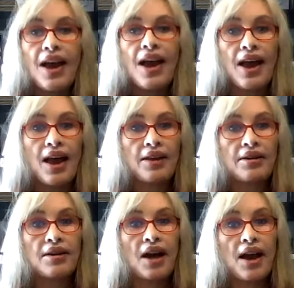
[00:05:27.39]

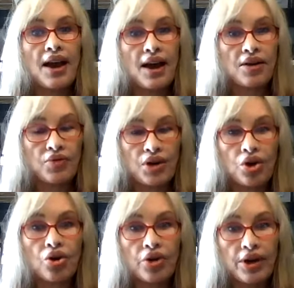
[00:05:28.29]
and I had
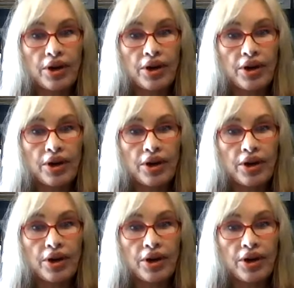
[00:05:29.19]
recurring